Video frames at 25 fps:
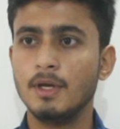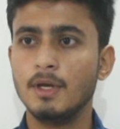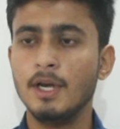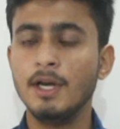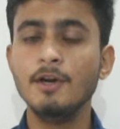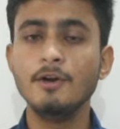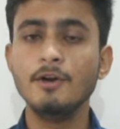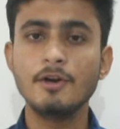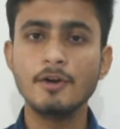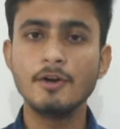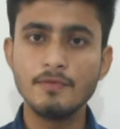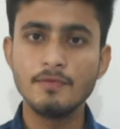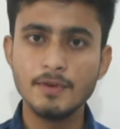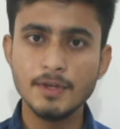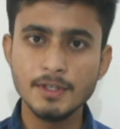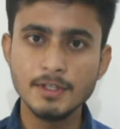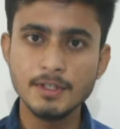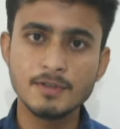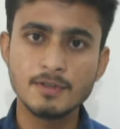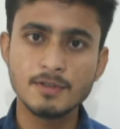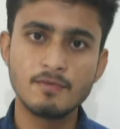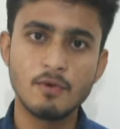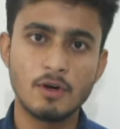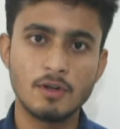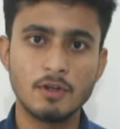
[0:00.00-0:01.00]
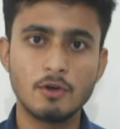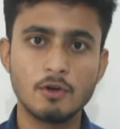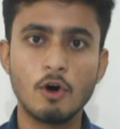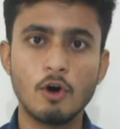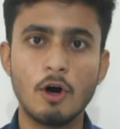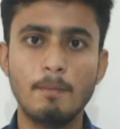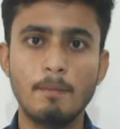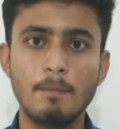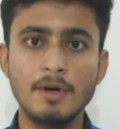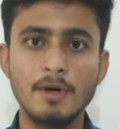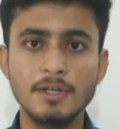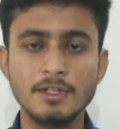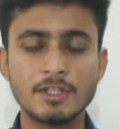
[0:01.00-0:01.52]
entry fees for the
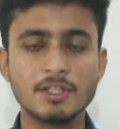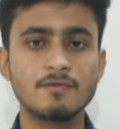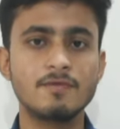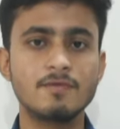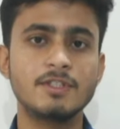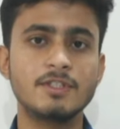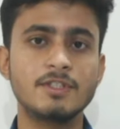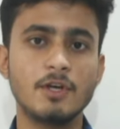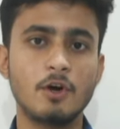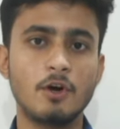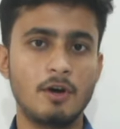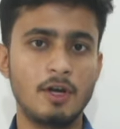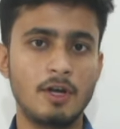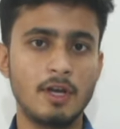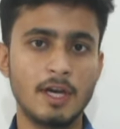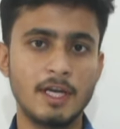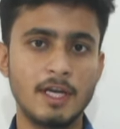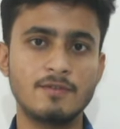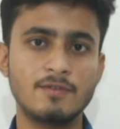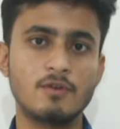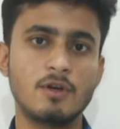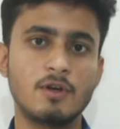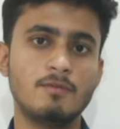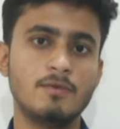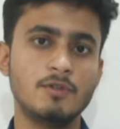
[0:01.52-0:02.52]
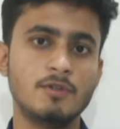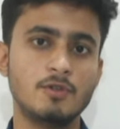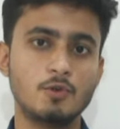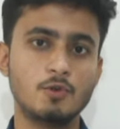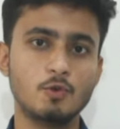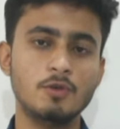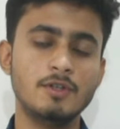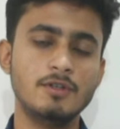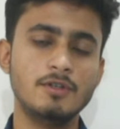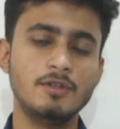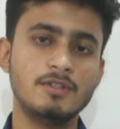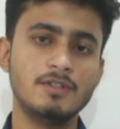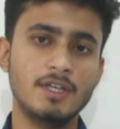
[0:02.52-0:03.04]
competitions which I organized from the
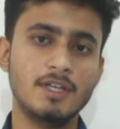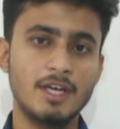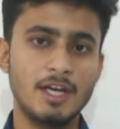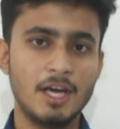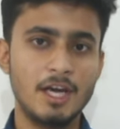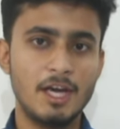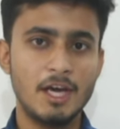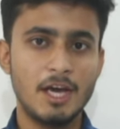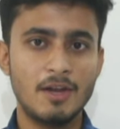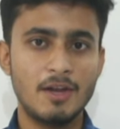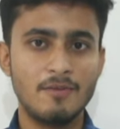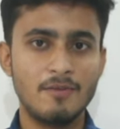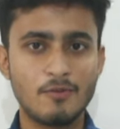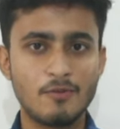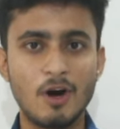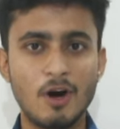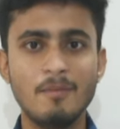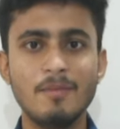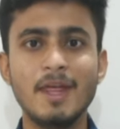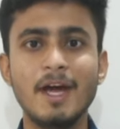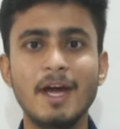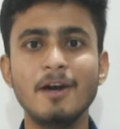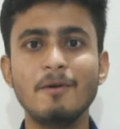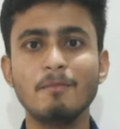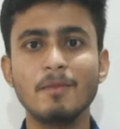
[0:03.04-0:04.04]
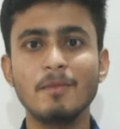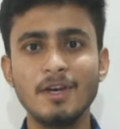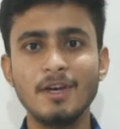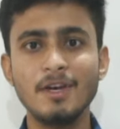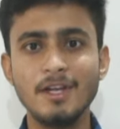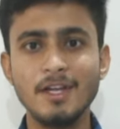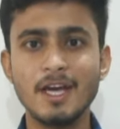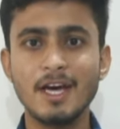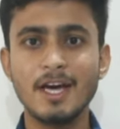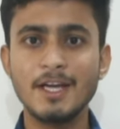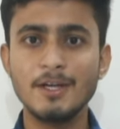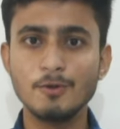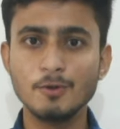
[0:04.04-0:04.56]
students. And from that
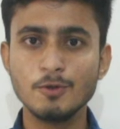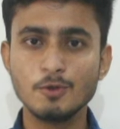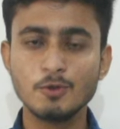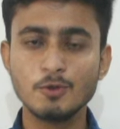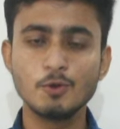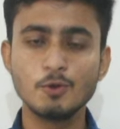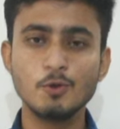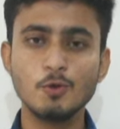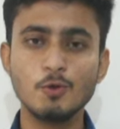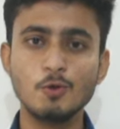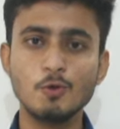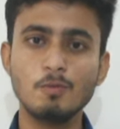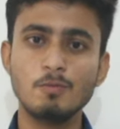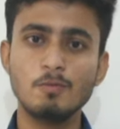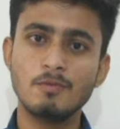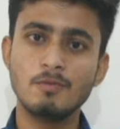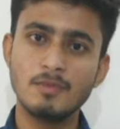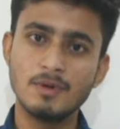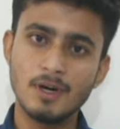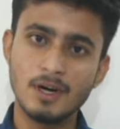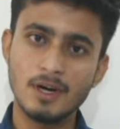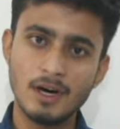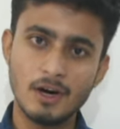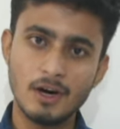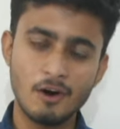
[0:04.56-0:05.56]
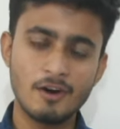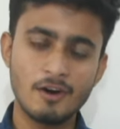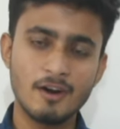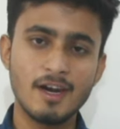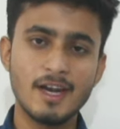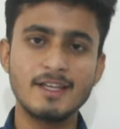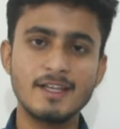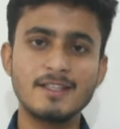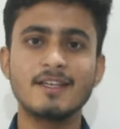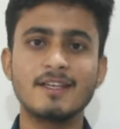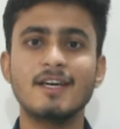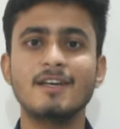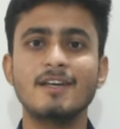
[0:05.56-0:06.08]
money, I used to
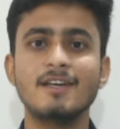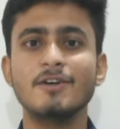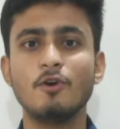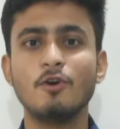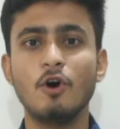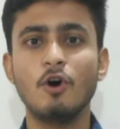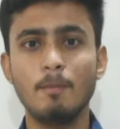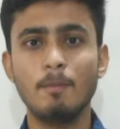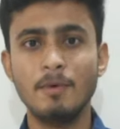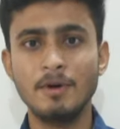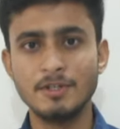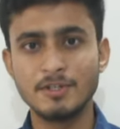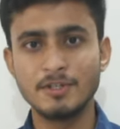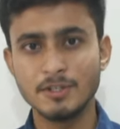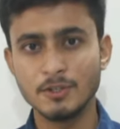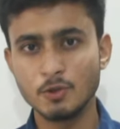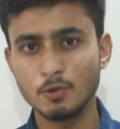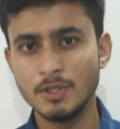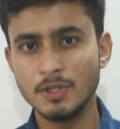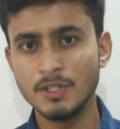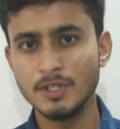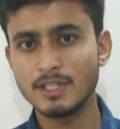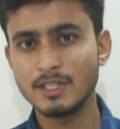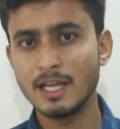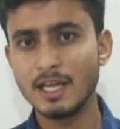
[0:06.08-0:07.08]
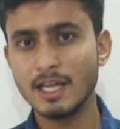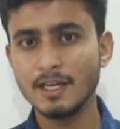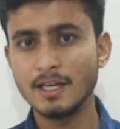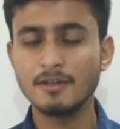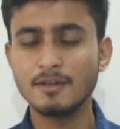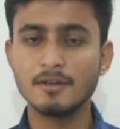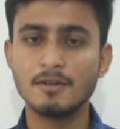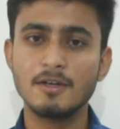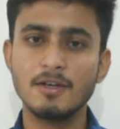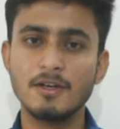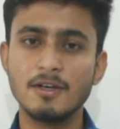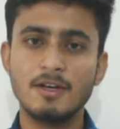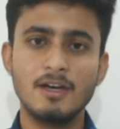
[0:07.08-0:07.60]
organize another competition. So it's like,
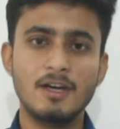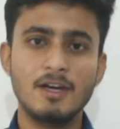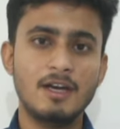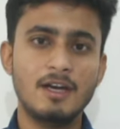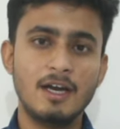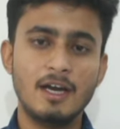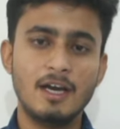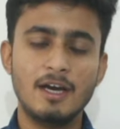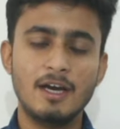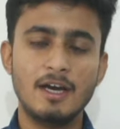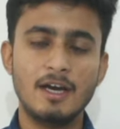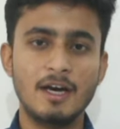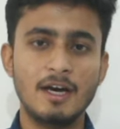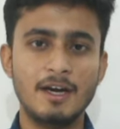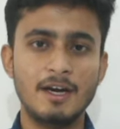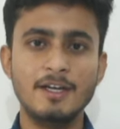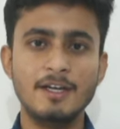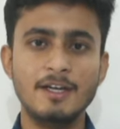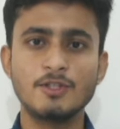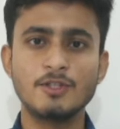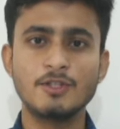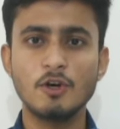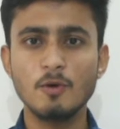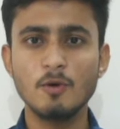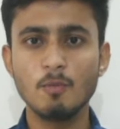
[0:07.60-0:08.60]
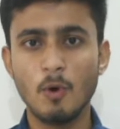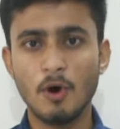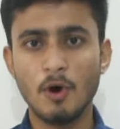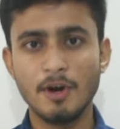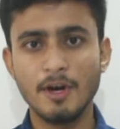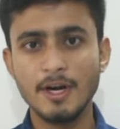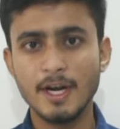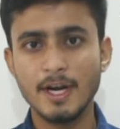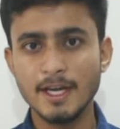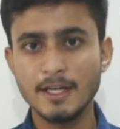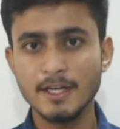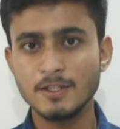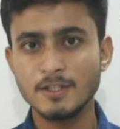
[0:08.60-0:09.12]
it's not
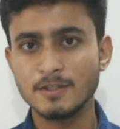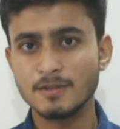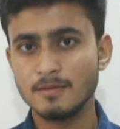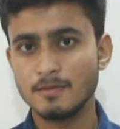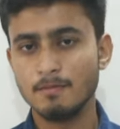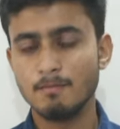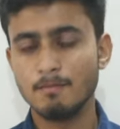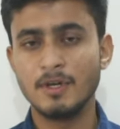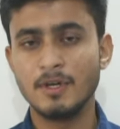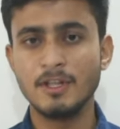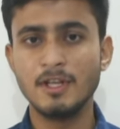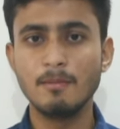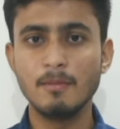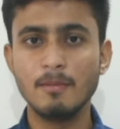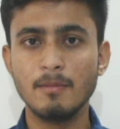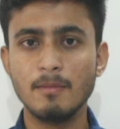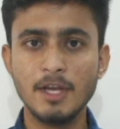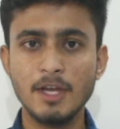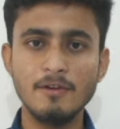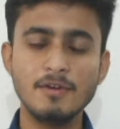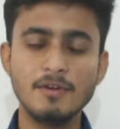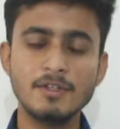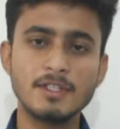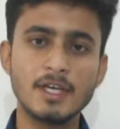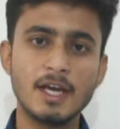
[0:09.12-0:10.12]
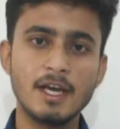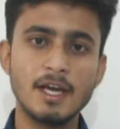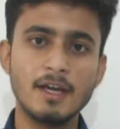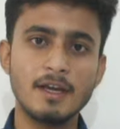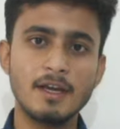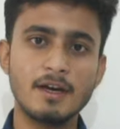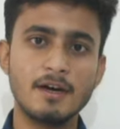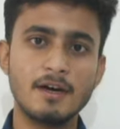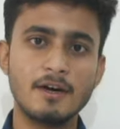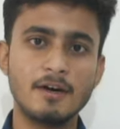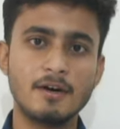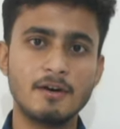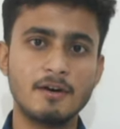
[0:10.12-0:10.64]
monetized, but the money which
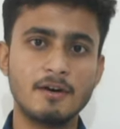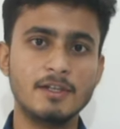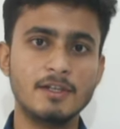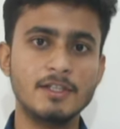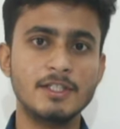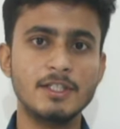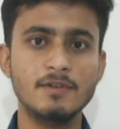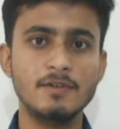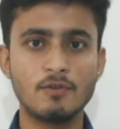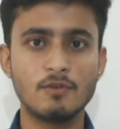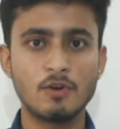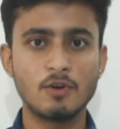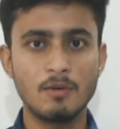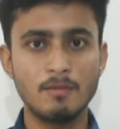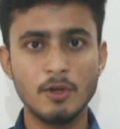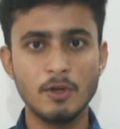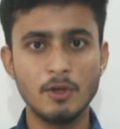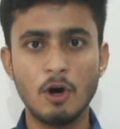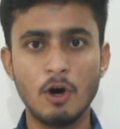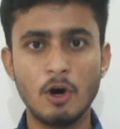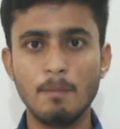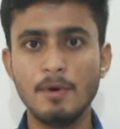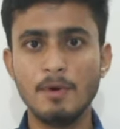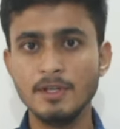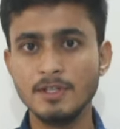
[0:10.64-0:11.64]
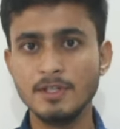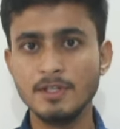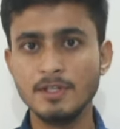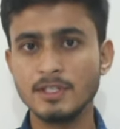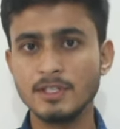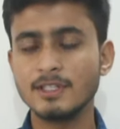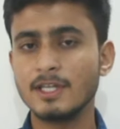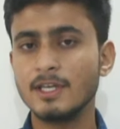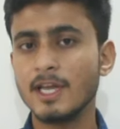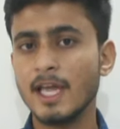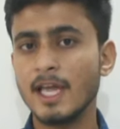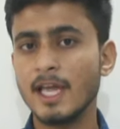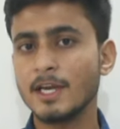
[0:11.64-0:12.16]
I receive from the
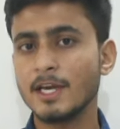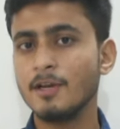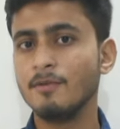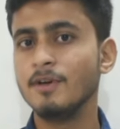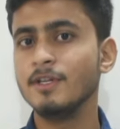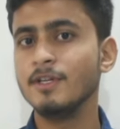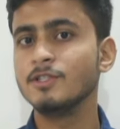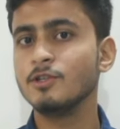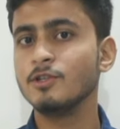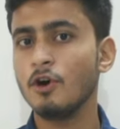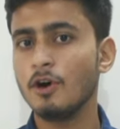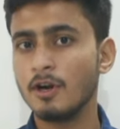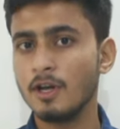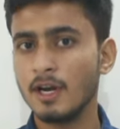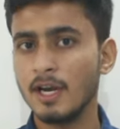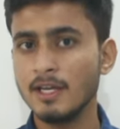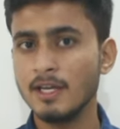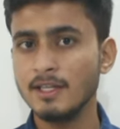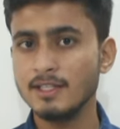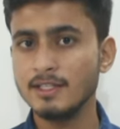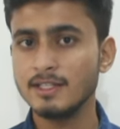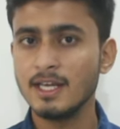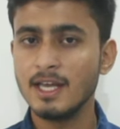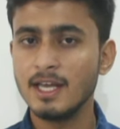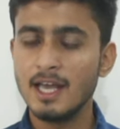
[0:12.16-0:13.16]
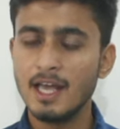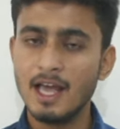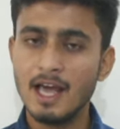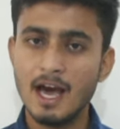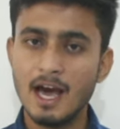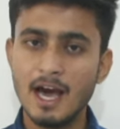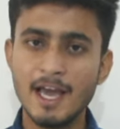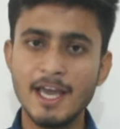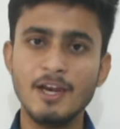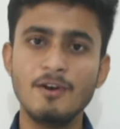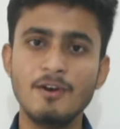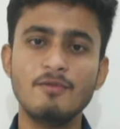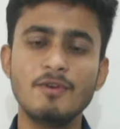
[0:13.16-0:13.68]
competitions and the activities I organize,
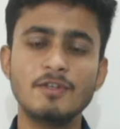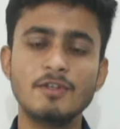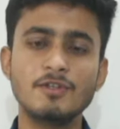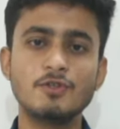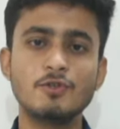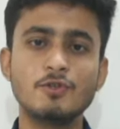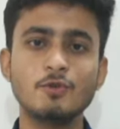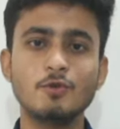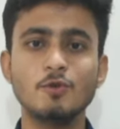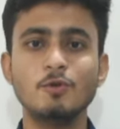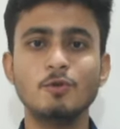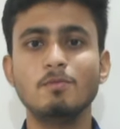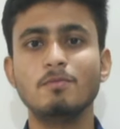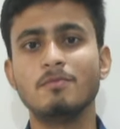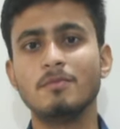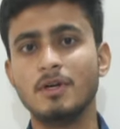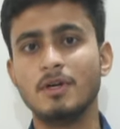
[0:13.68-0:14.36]
I invest to